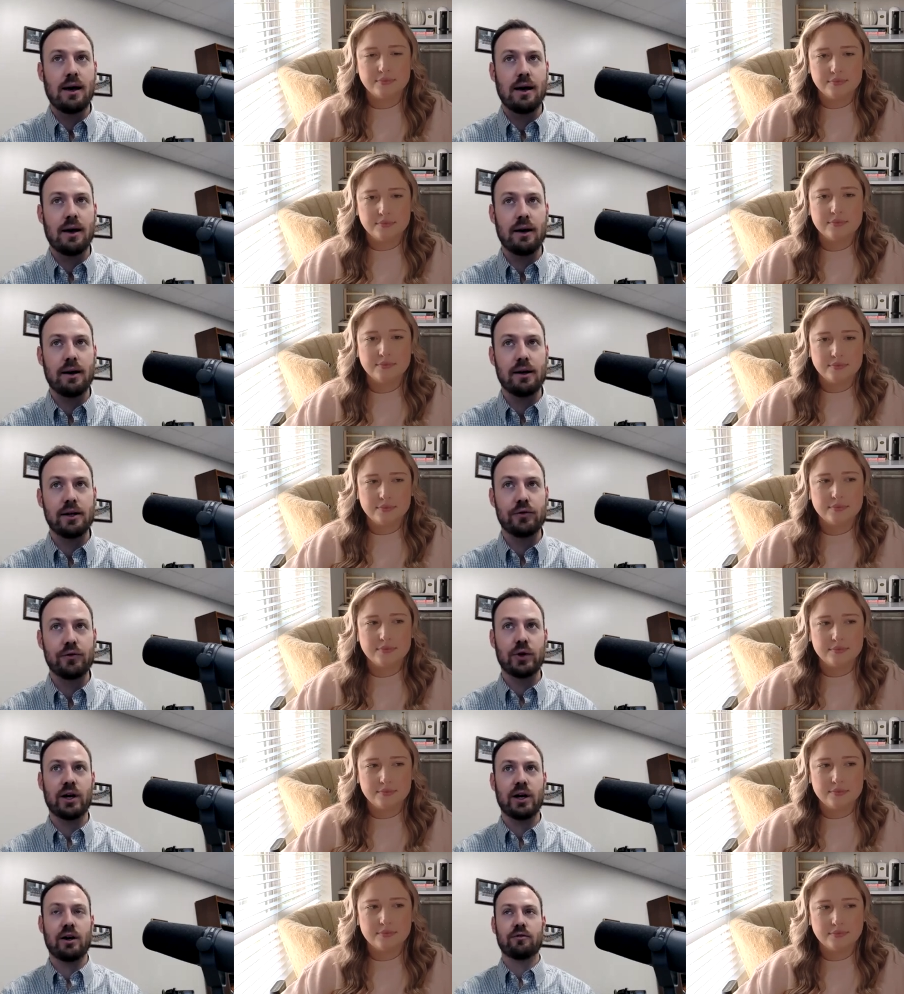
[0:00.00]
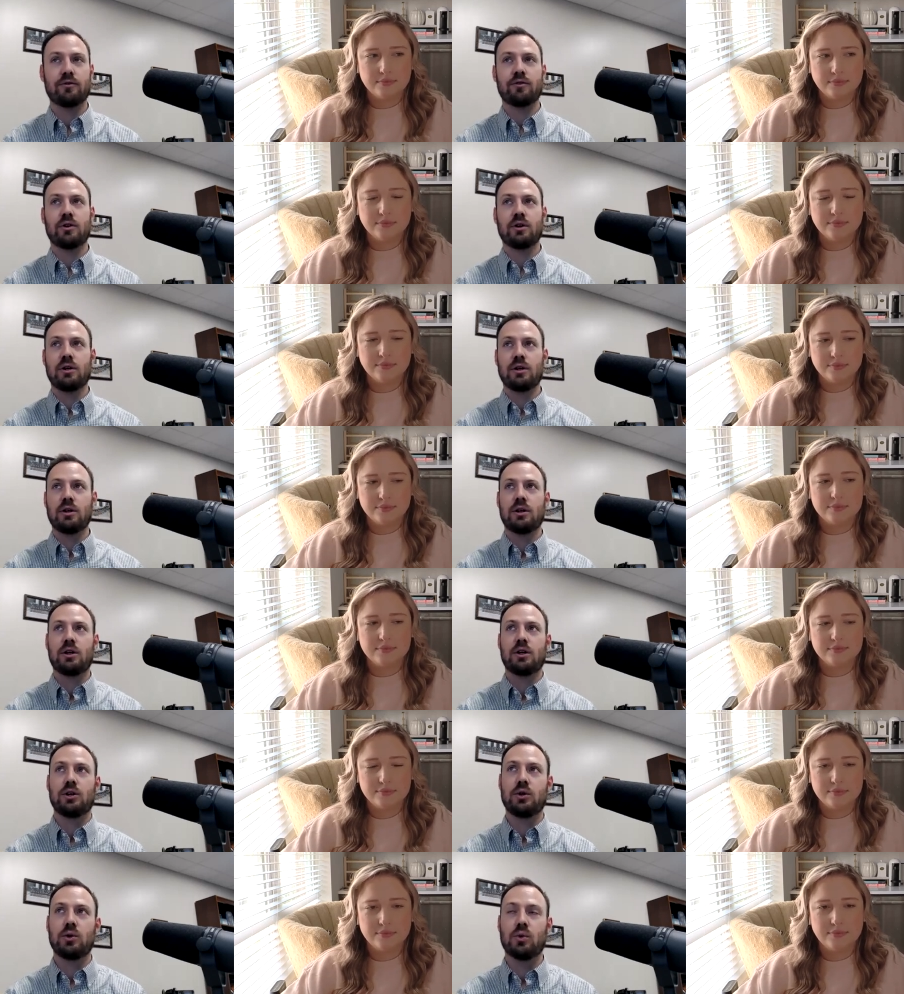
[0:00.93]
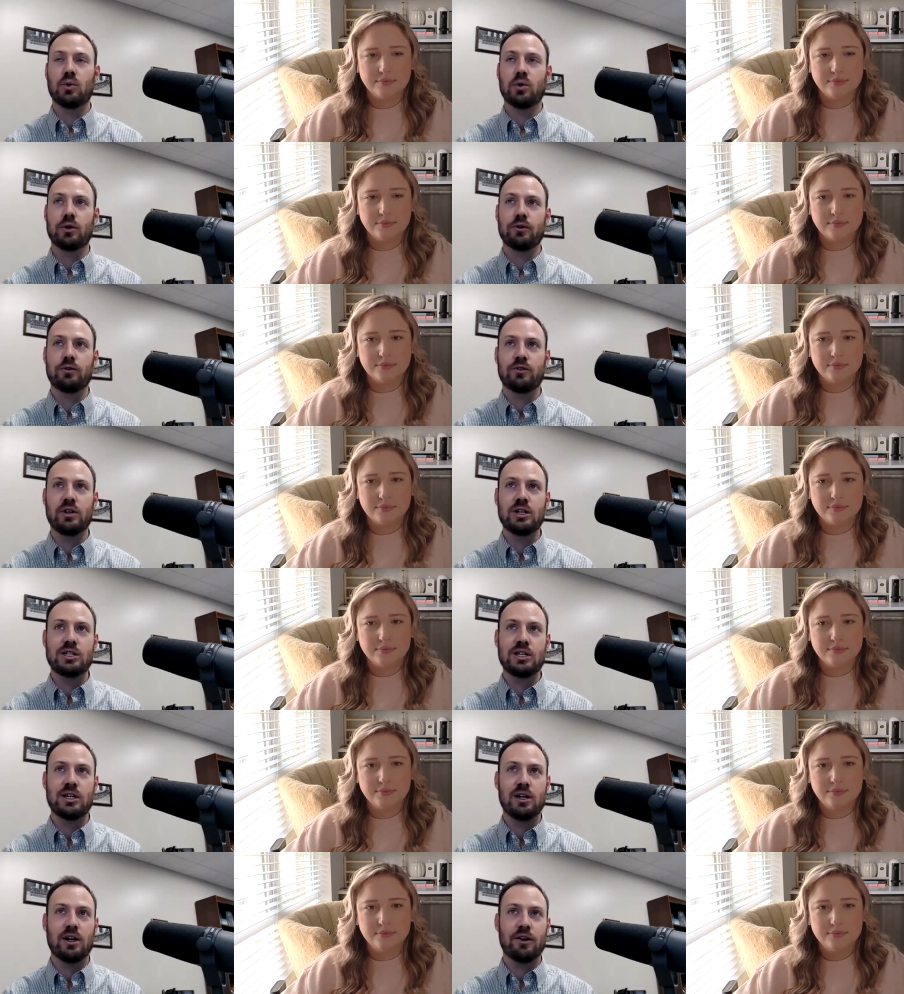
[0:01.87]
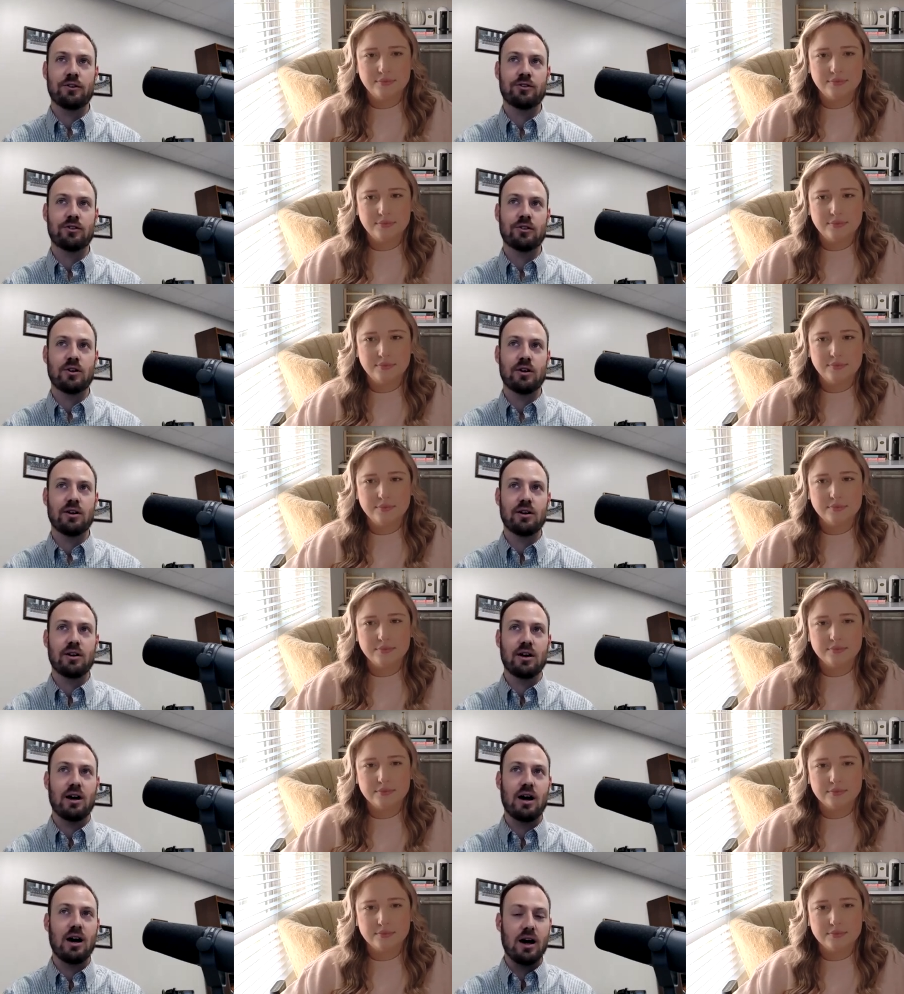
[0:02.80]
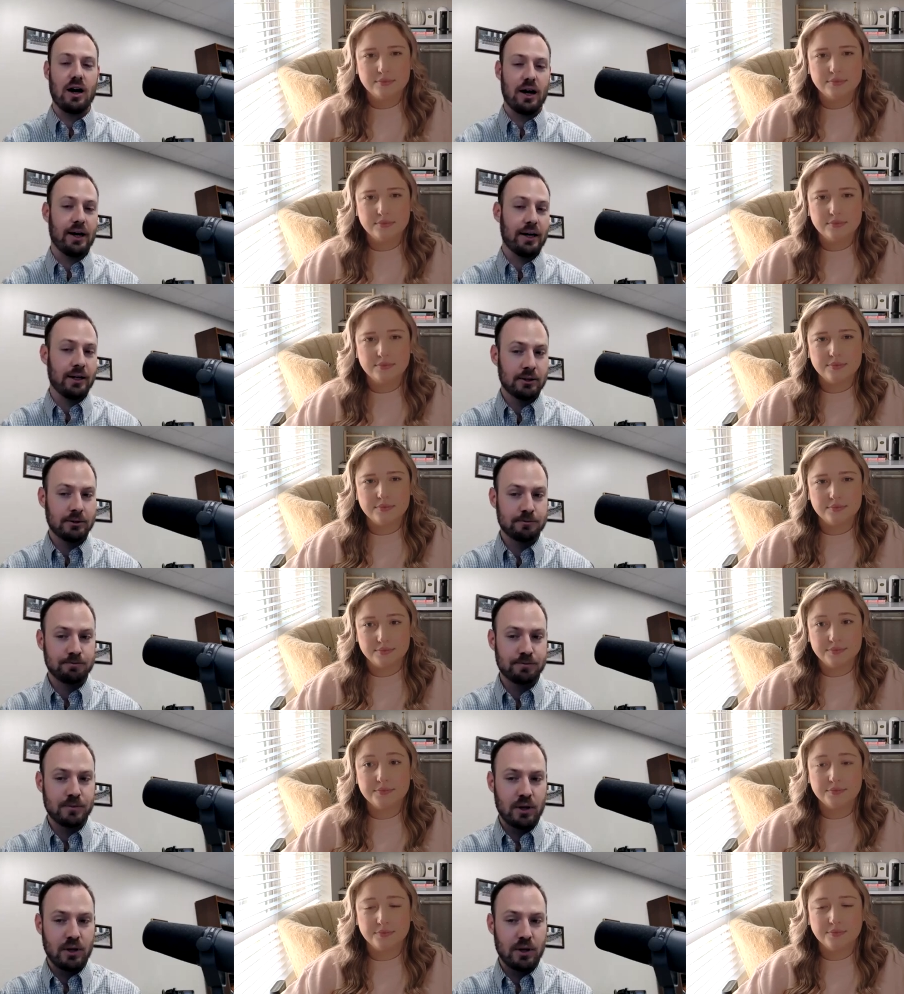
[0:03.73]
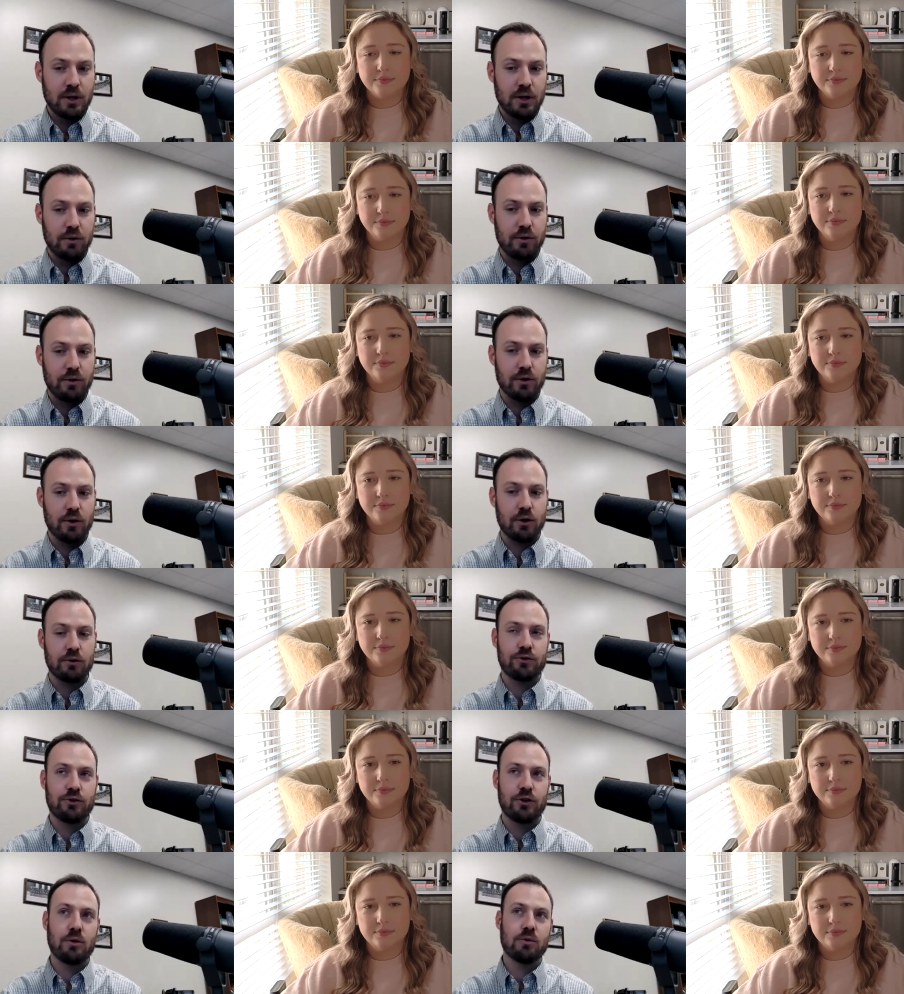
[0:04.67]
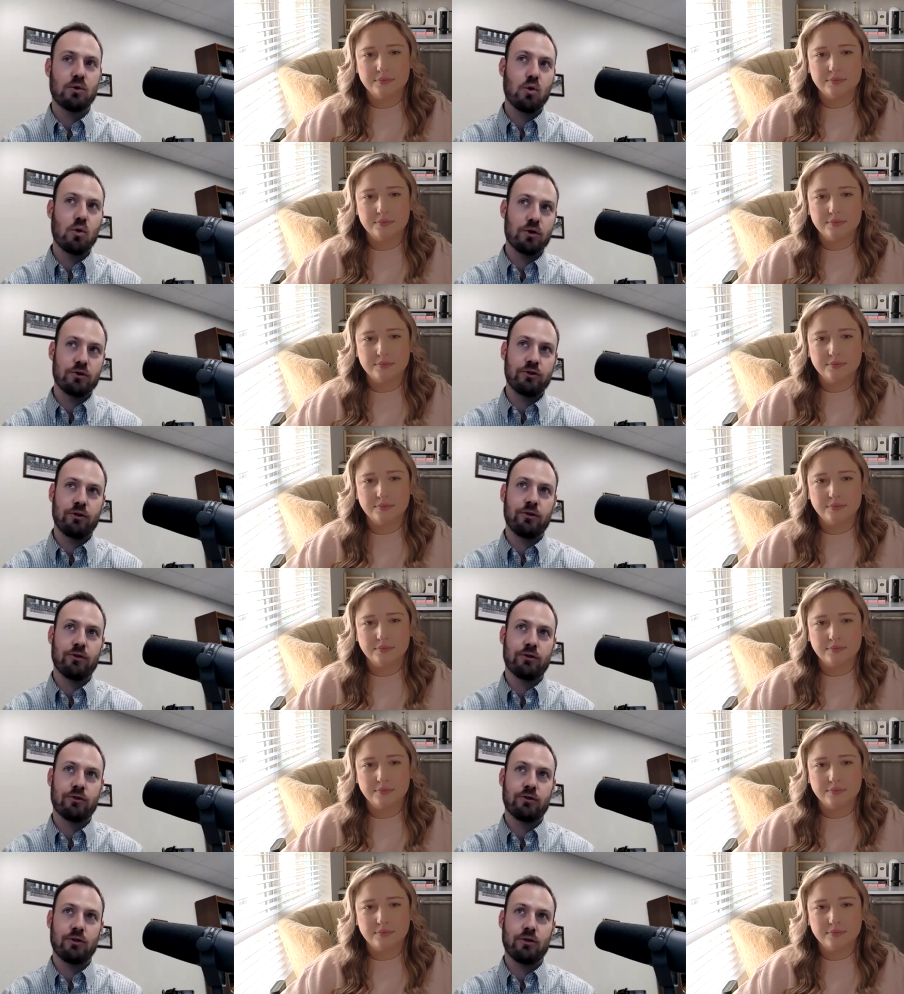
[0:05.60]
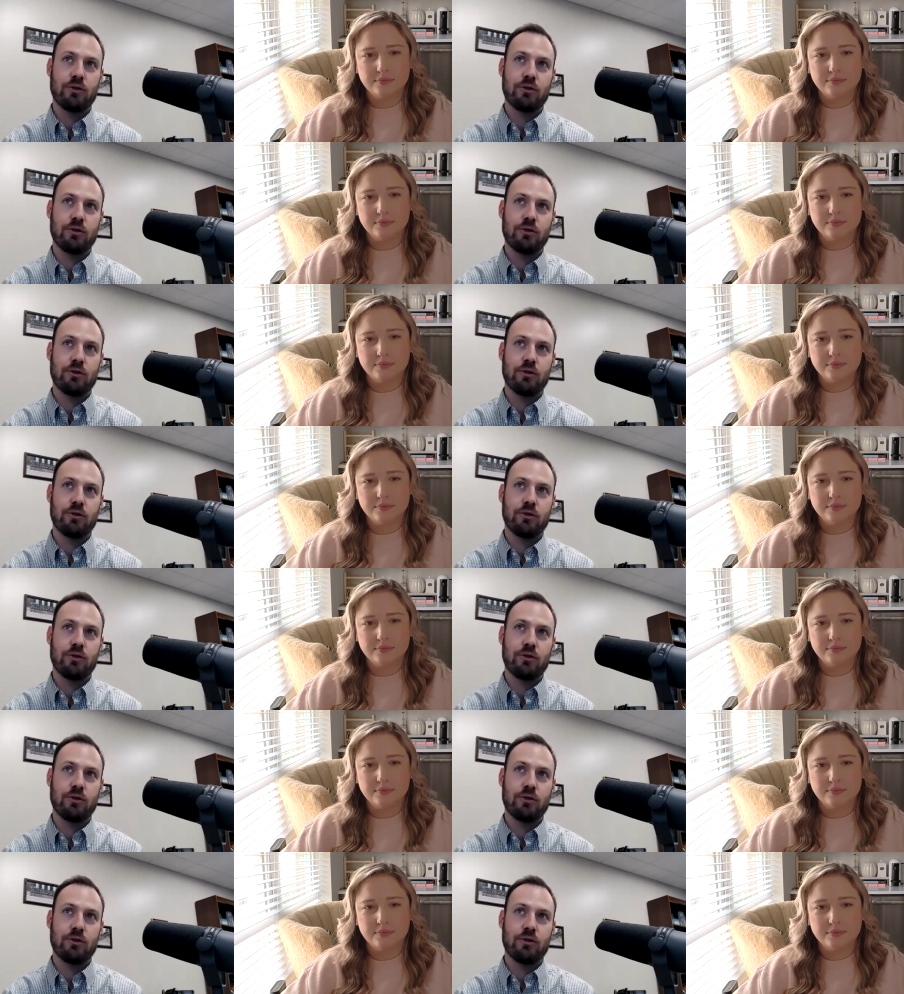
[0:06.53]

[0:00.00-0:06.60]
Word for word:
Speaker 1: If you have your CTSI, there are some courses